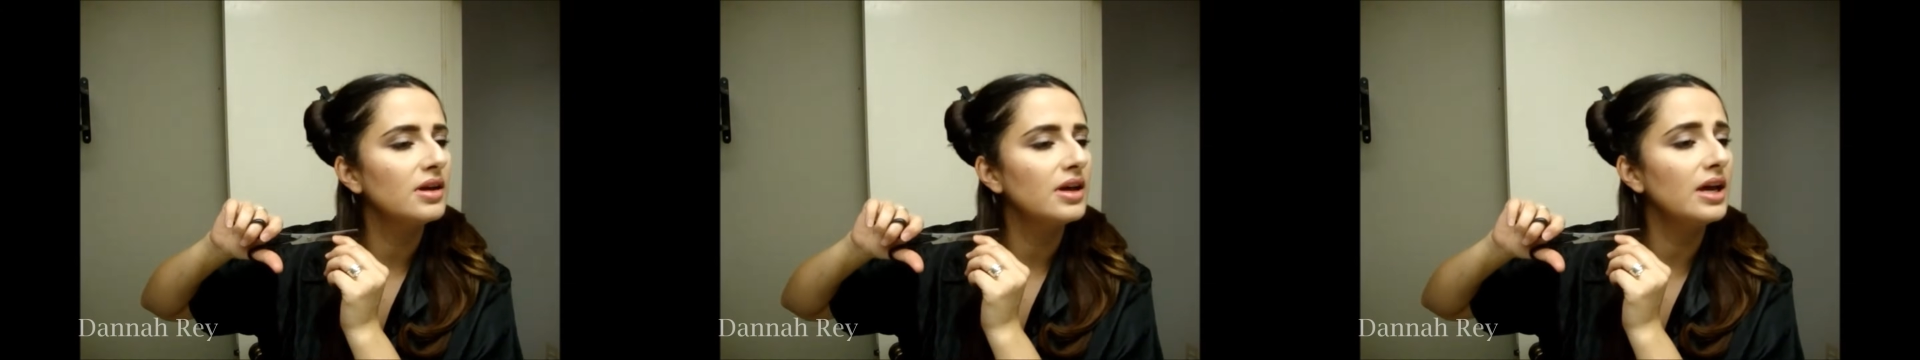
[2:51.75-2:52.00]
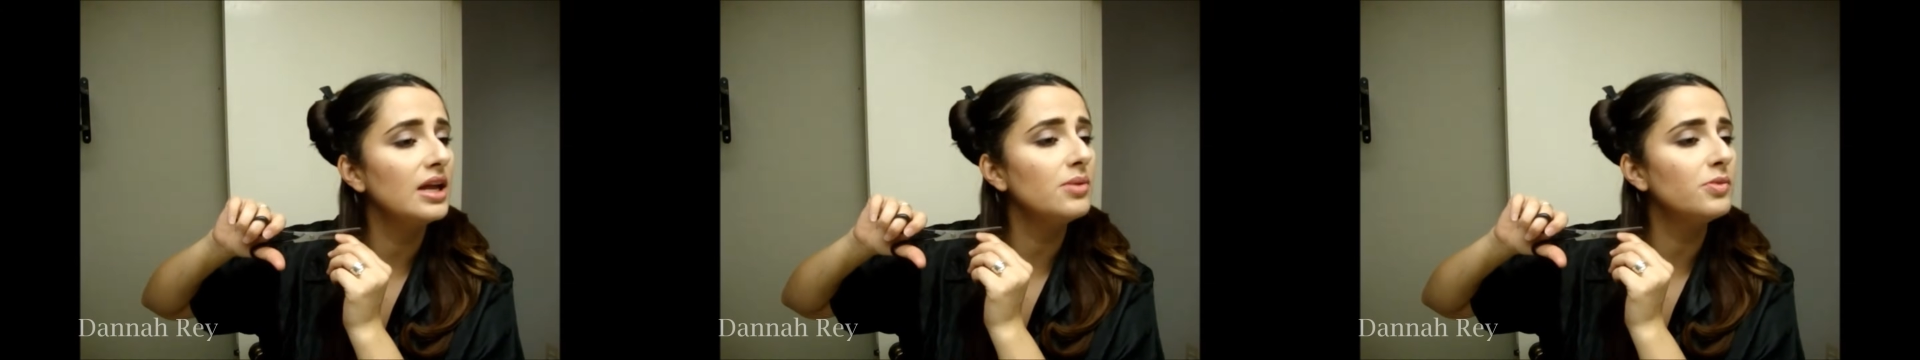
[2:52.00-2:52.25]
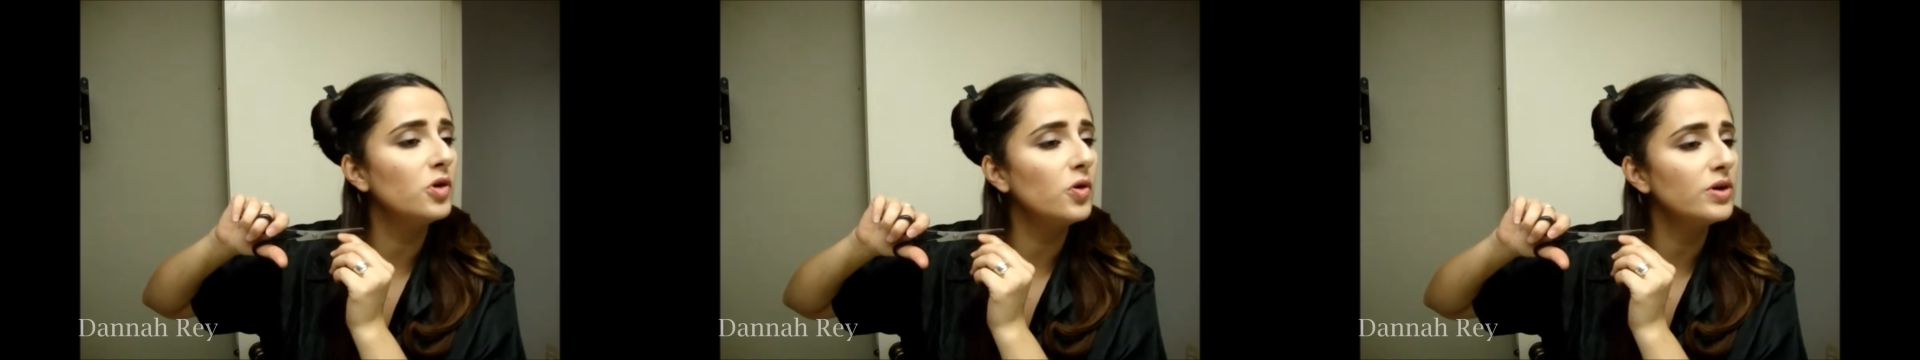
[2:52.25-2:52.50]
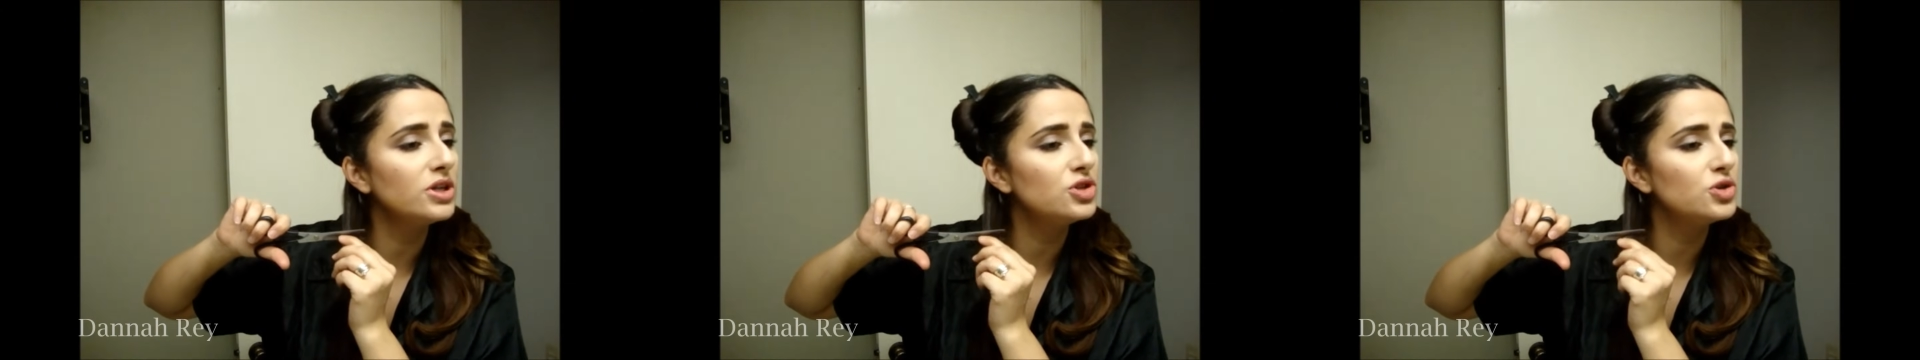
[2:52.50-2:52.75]
and I'm
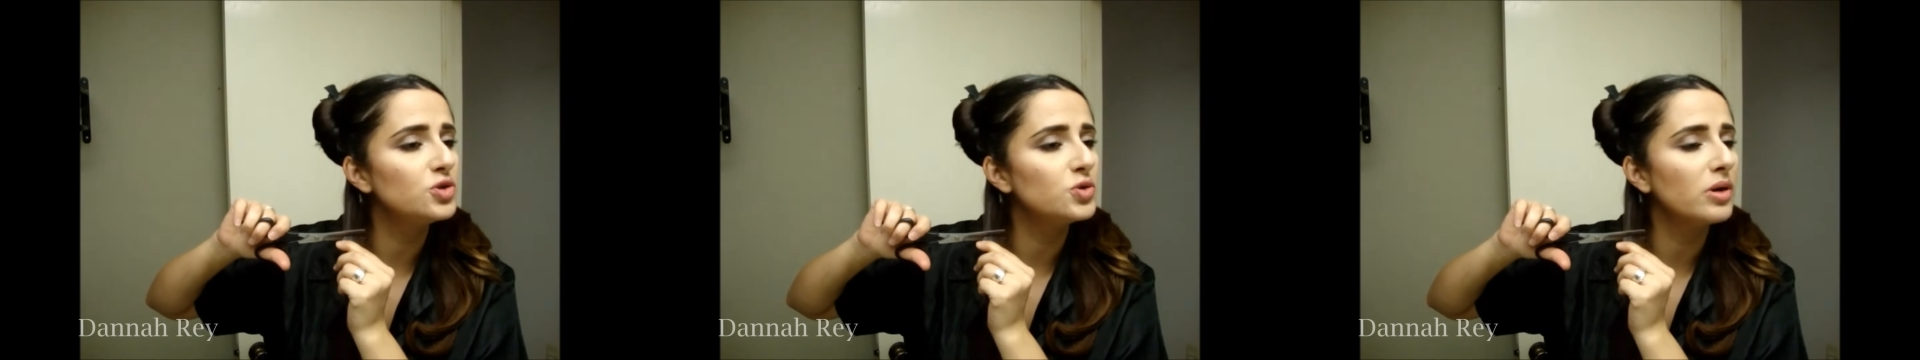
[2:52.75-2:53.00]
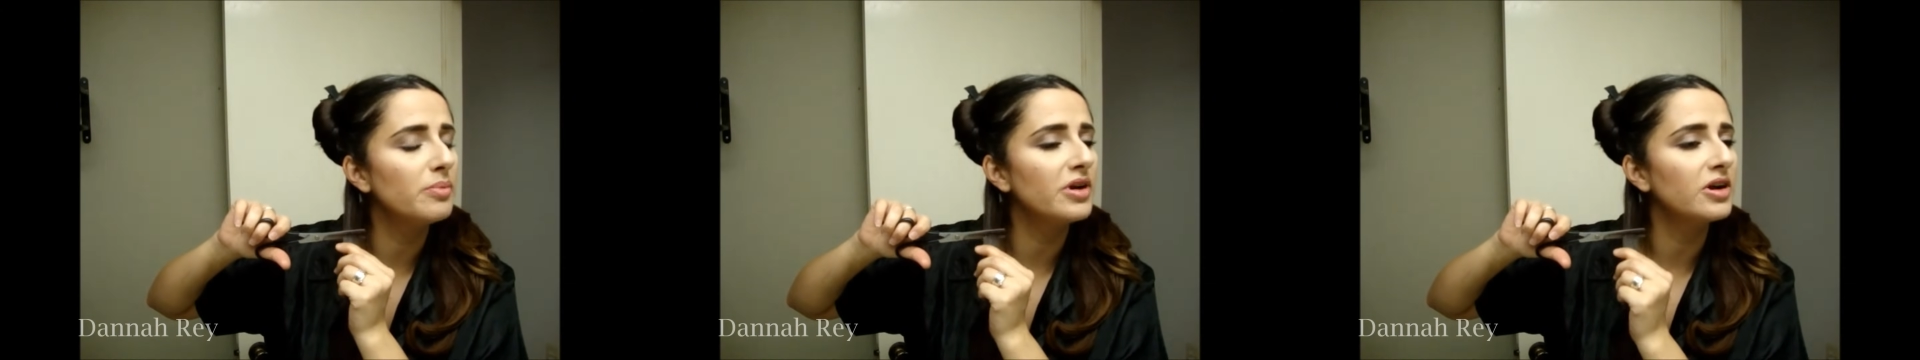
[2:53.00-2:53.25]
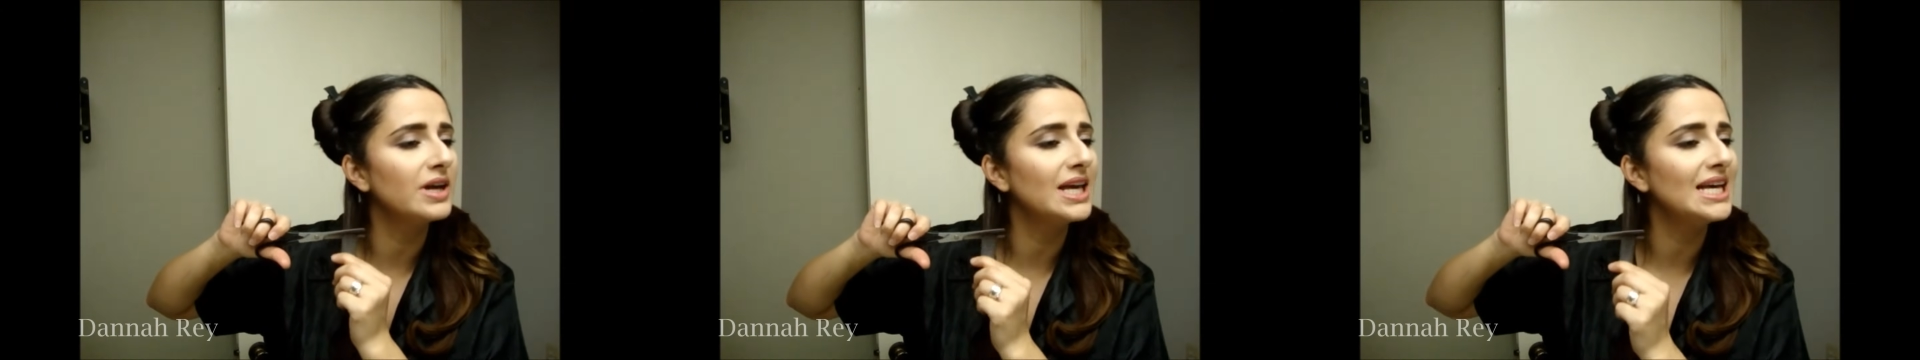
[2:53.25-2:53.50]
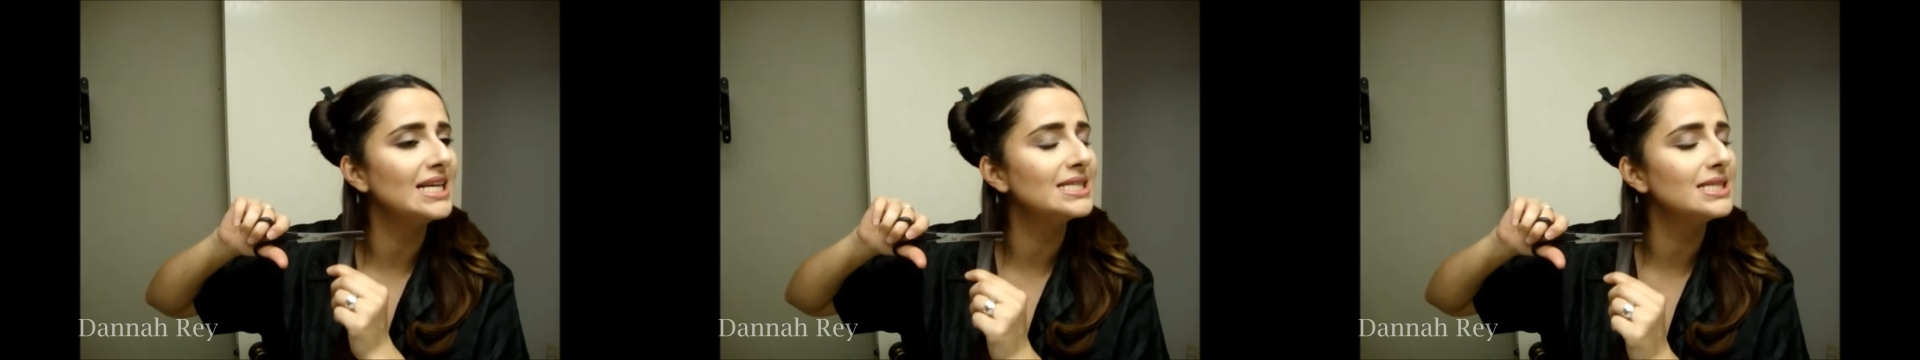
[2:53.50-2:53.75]
going to do it very
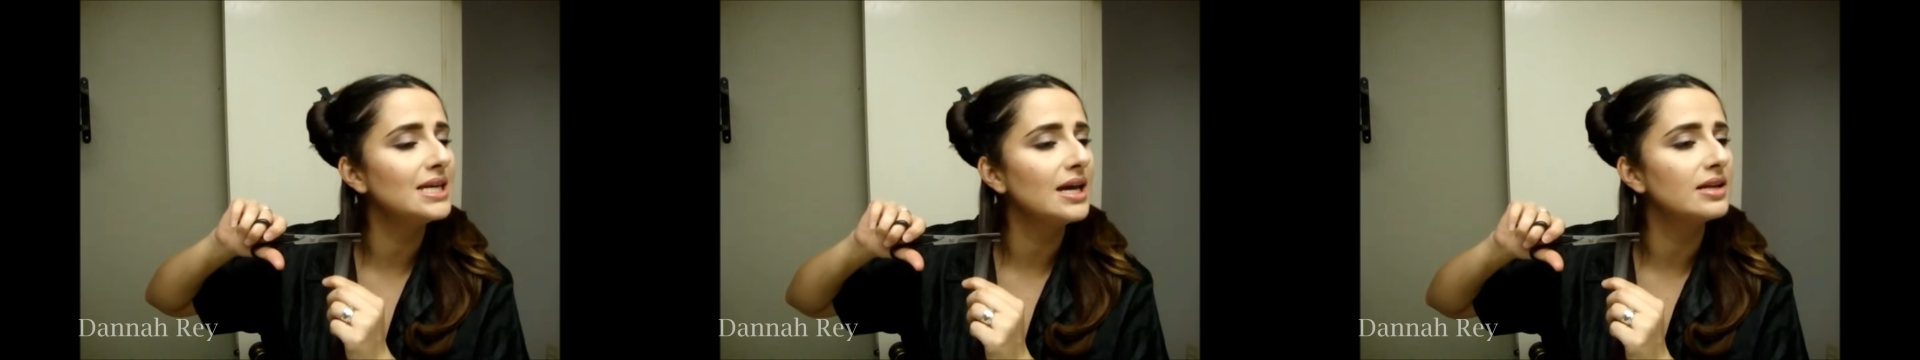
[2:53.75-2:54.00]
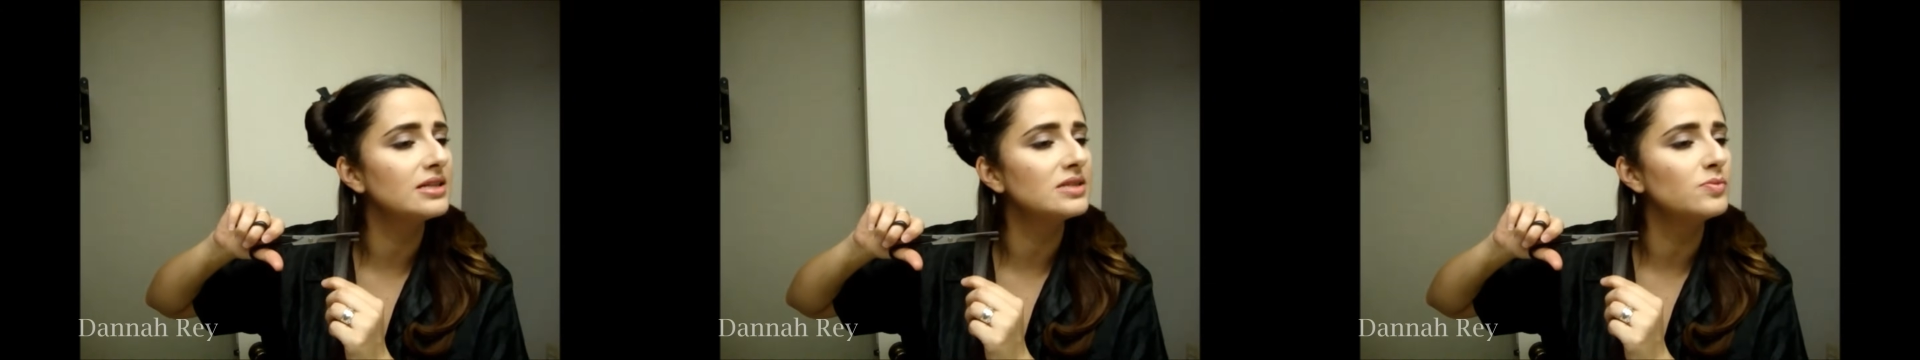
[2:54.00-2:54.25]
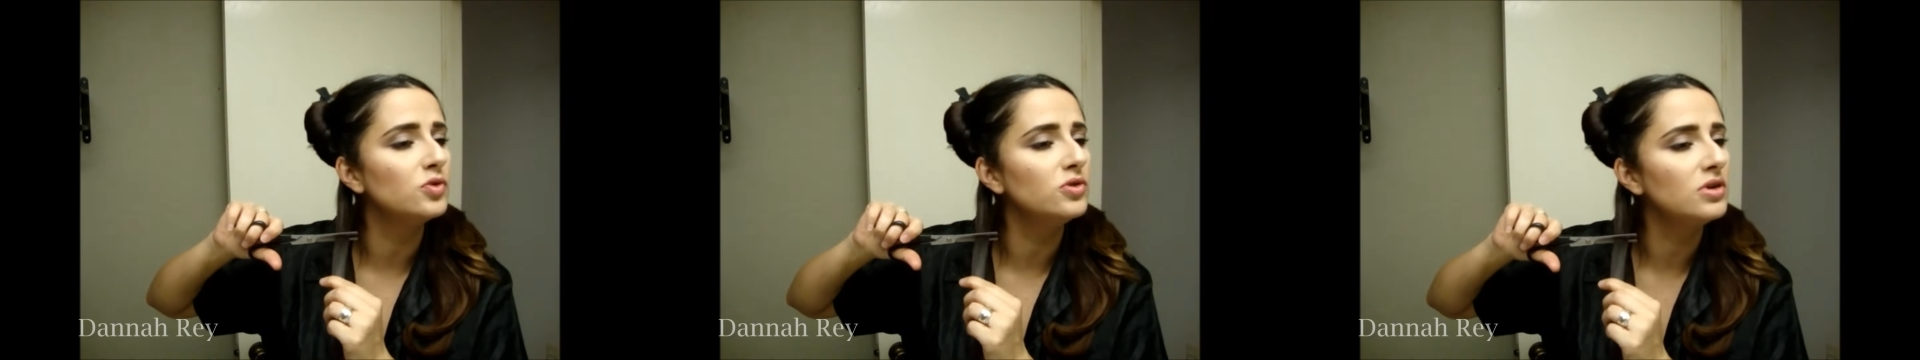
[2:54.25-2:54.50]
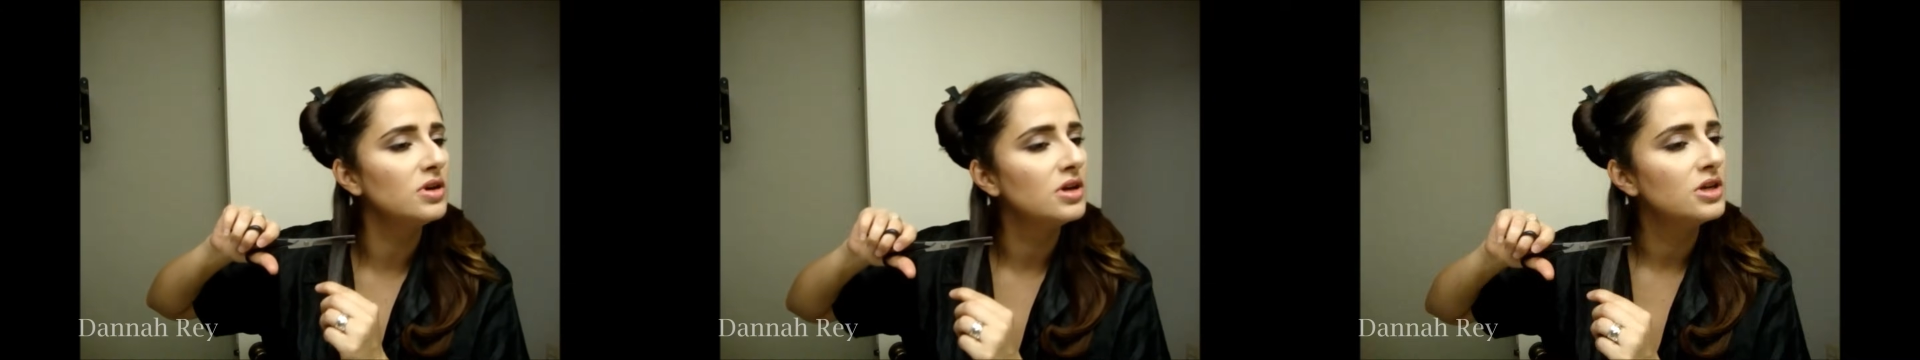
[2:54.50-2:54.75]
easy and smooth.